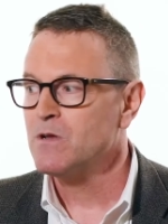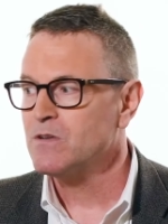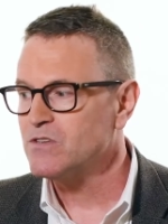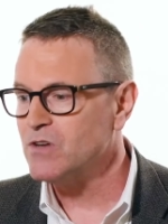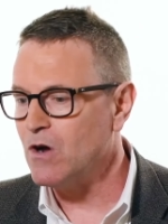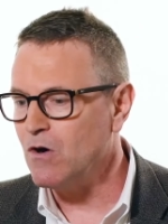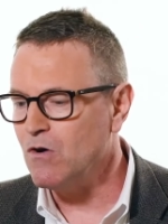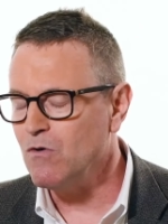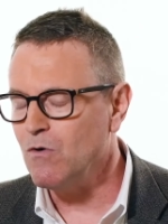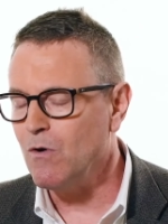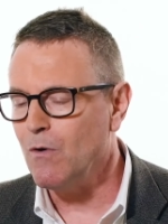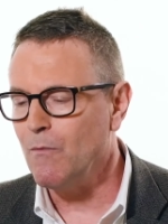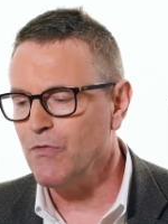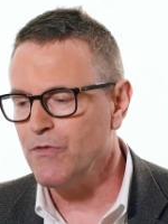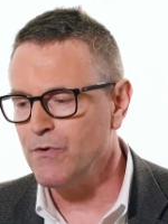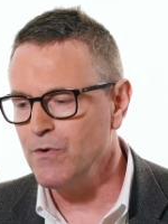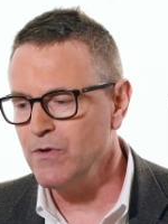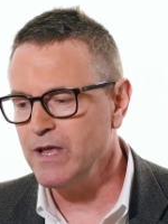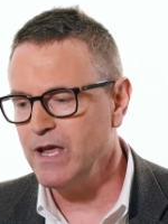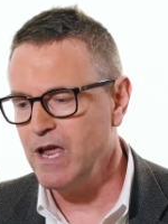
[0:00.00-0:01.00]
So,
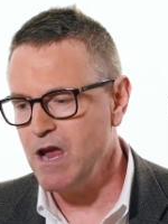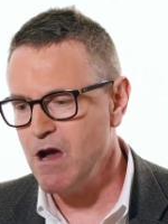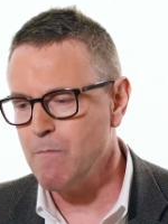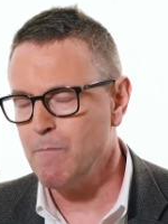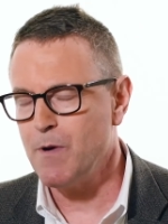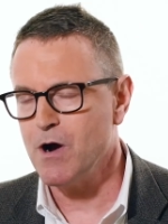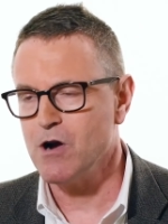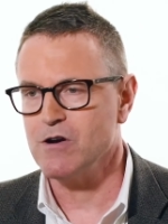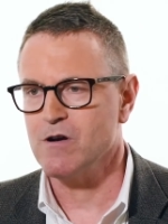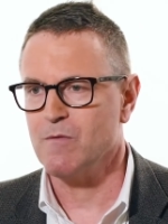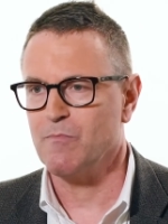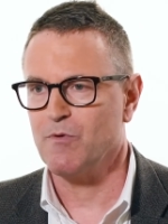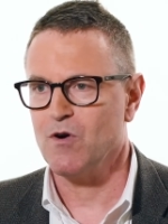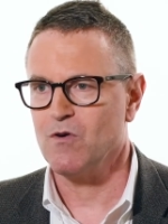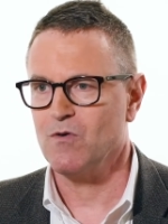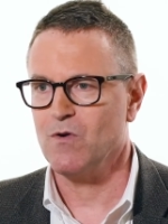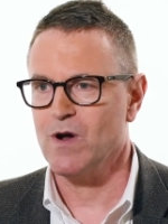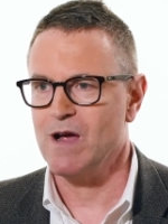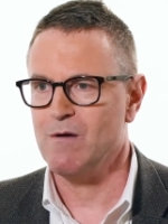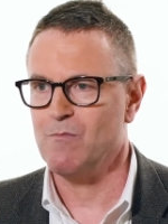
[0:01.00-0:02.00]
through the Care Partner
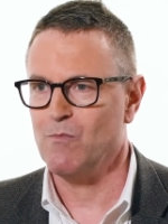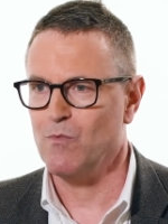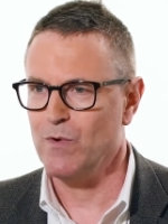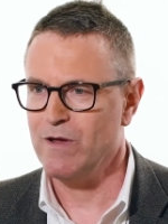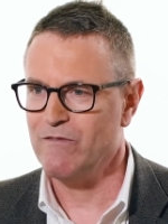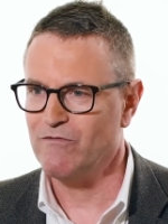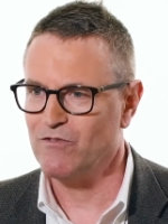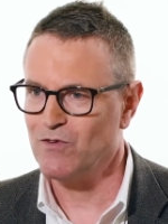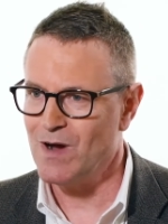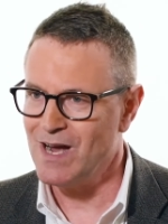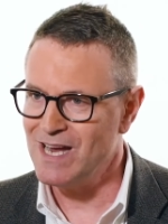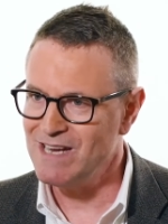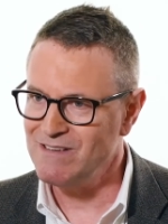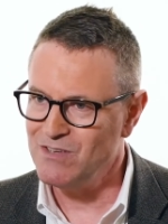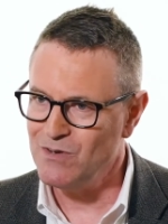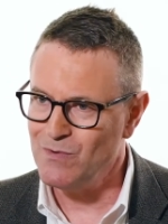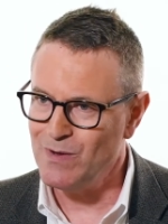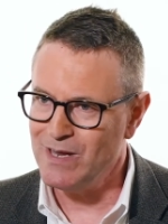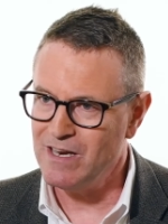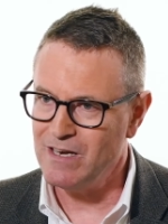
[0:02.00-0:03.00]
Program, we've
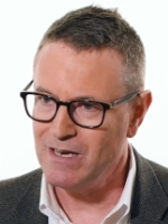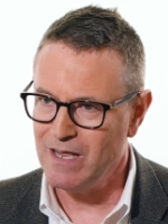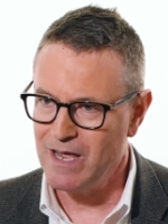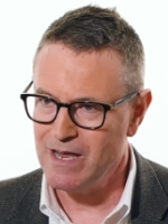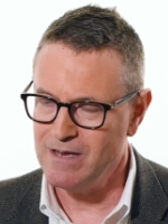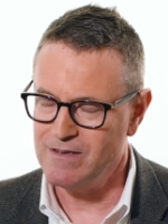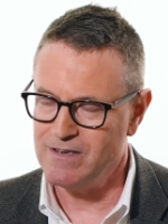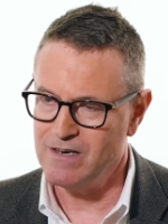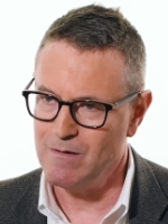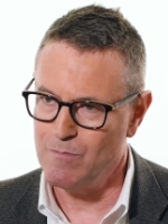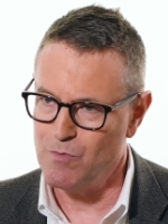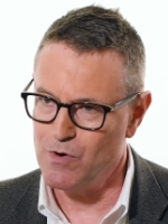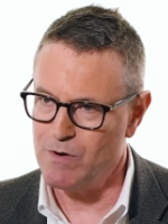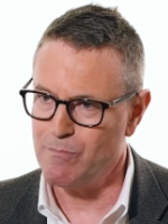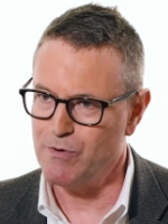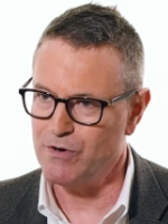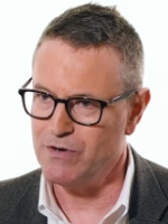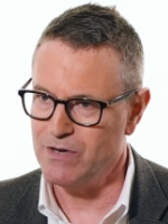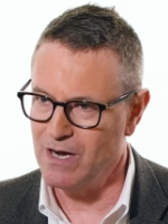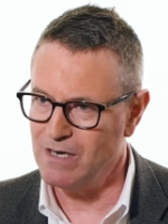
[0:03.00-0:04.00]
tried to engage in a more
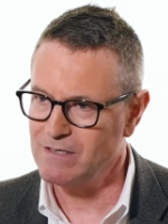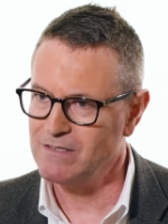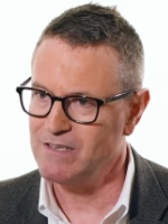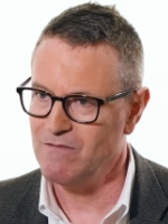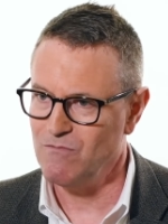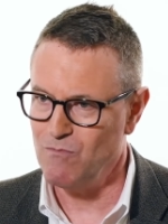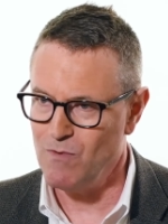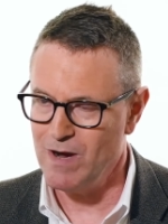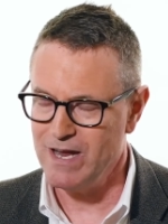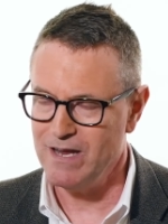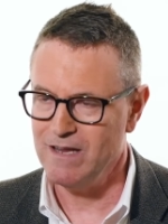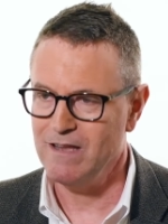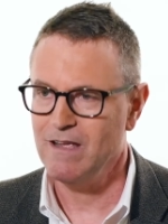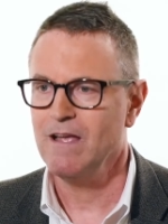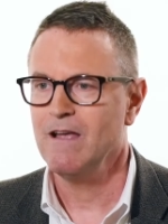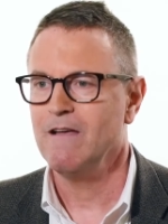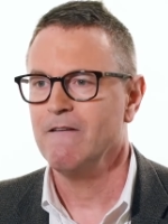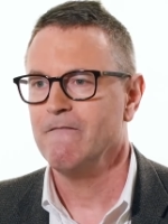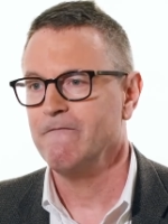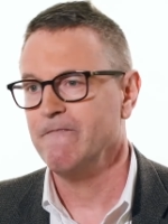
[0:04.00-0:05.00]
productive way
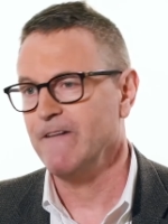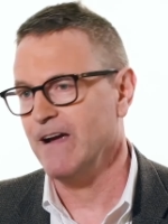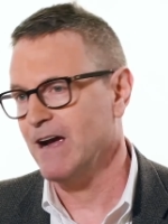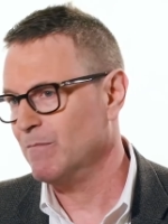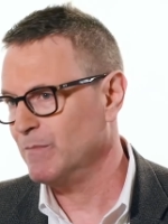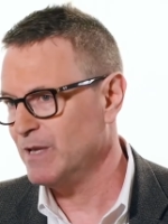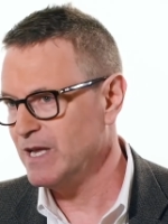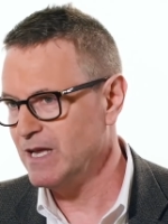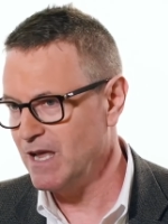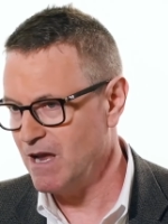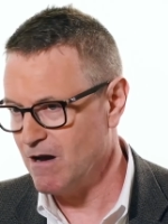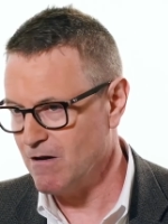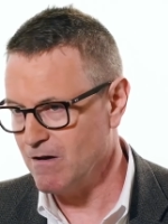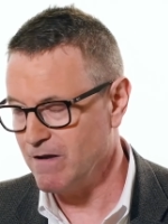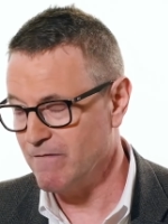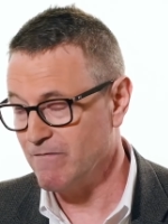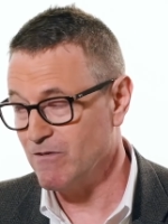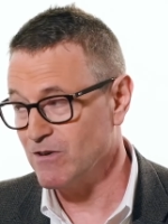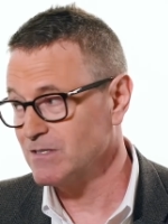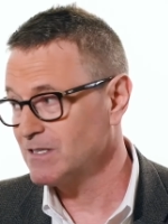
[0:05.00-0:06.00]
family
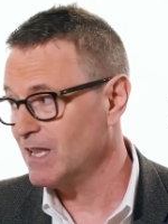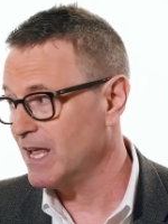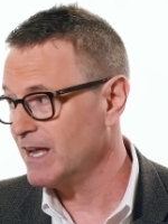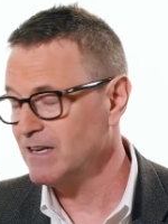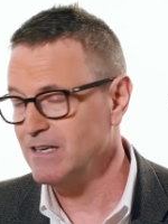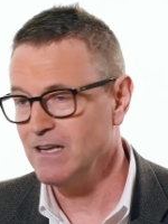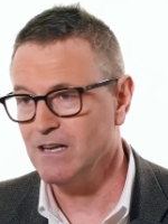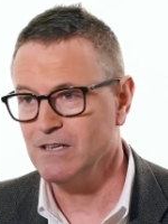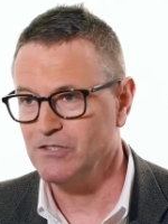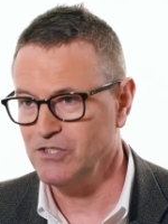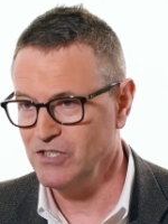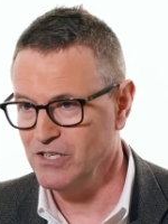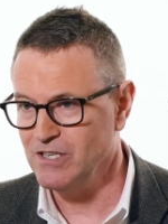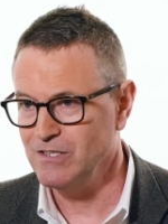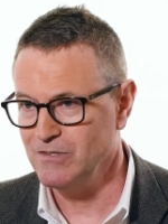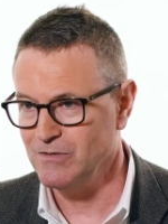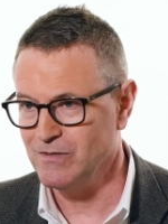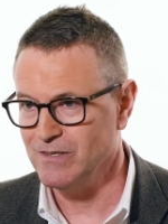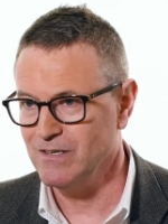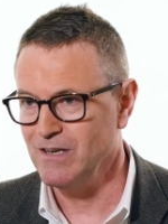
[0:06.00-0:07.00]
caregivers, like adult
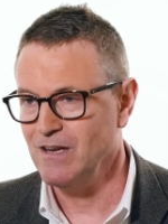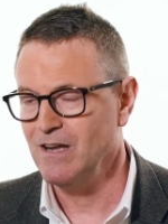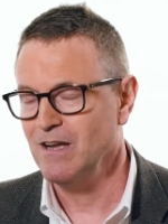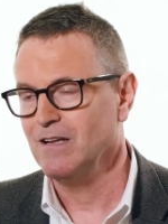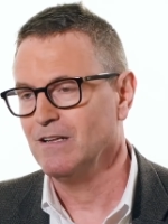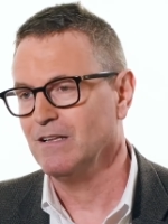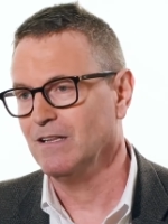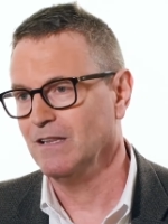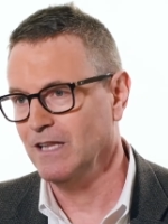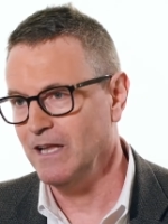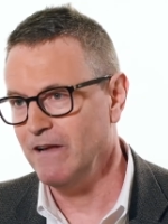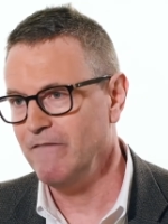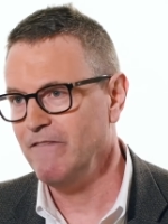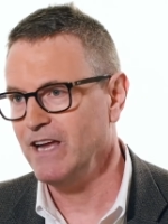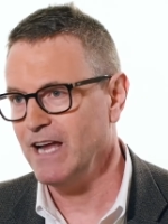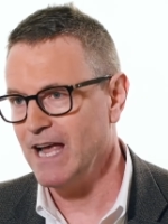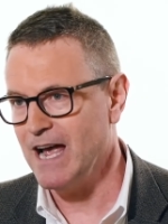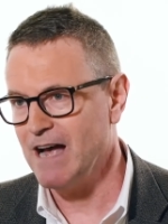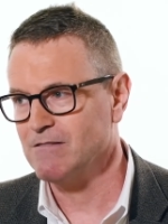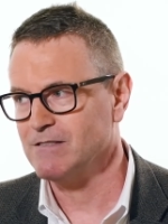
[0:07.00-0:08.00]
children,
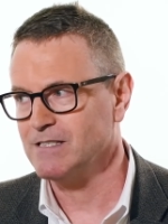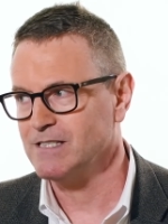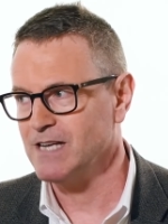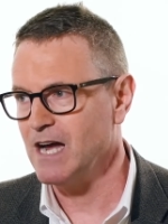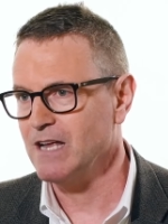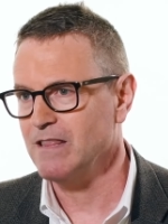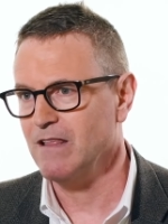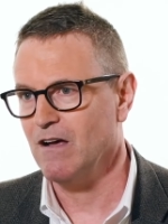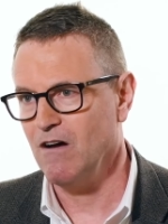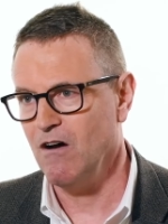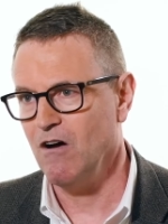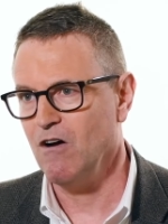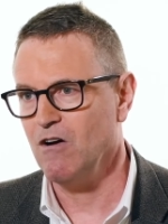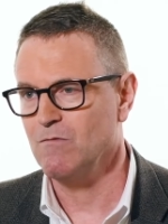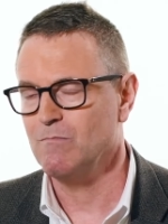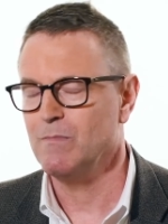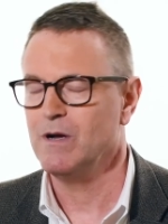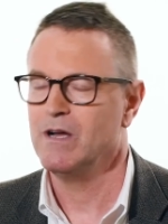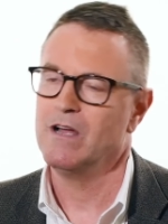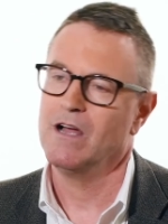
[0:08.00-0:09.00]
living outside the
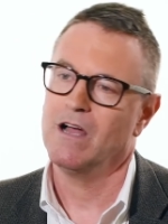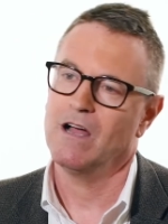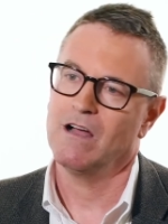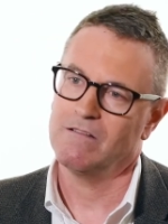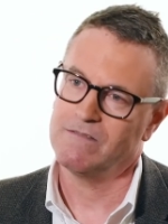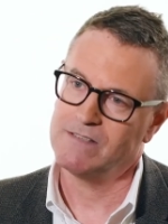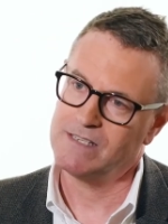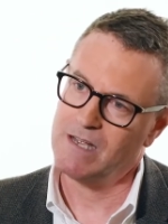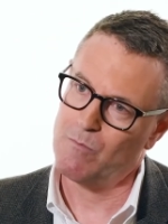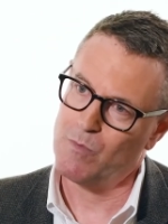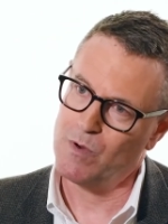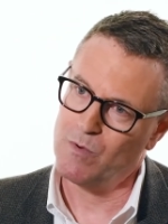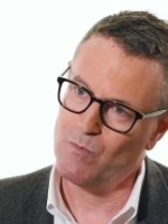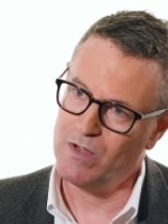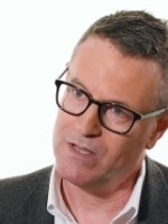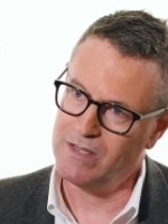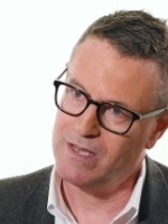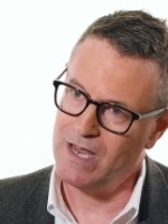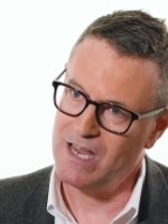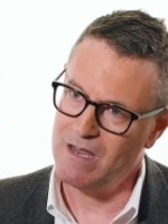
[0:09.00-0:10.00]
home of someone
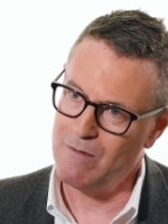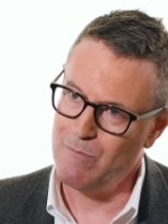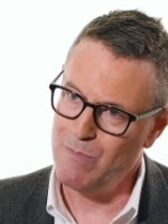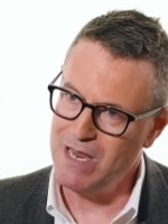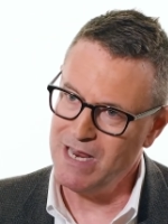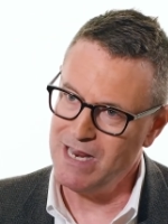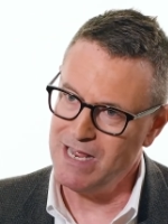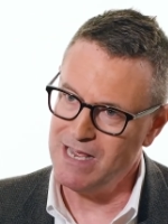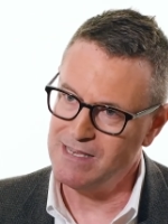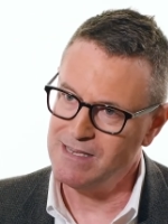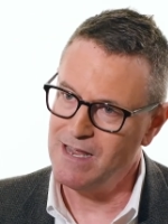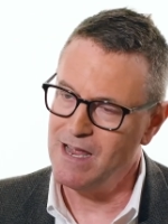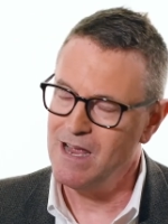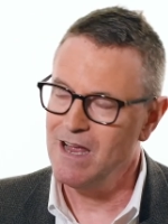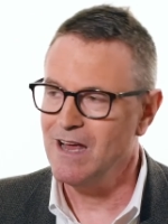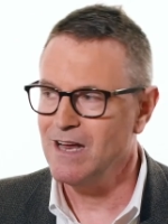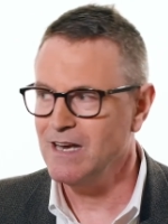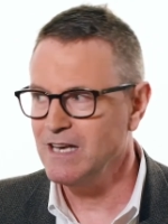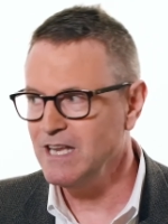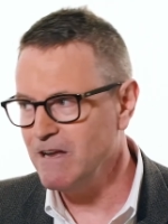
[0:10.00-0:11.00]
with diabetes
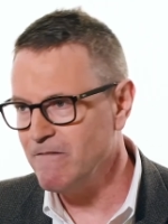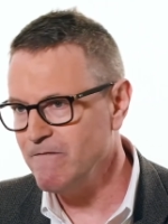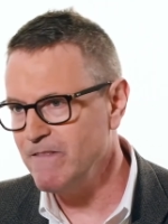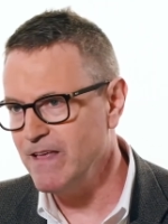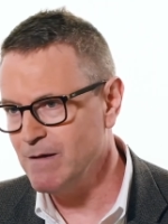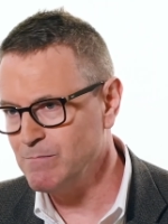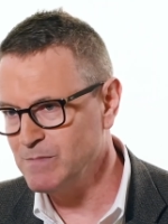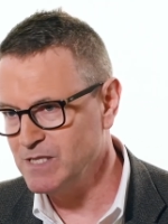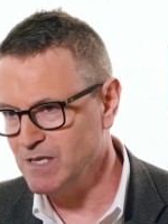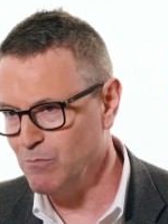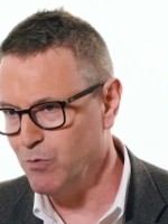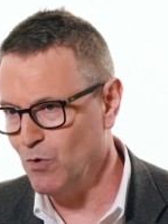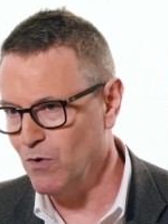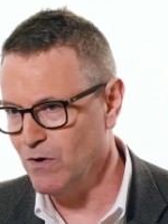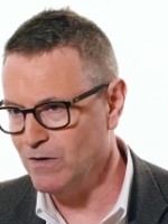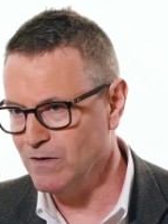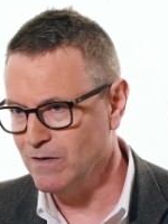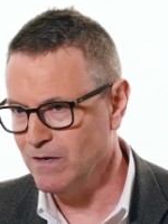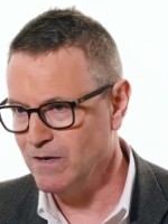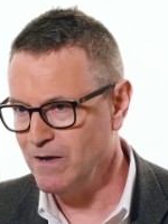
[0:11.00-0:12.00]
and give them
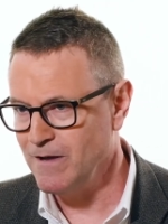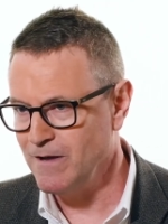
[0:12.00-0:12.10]
support.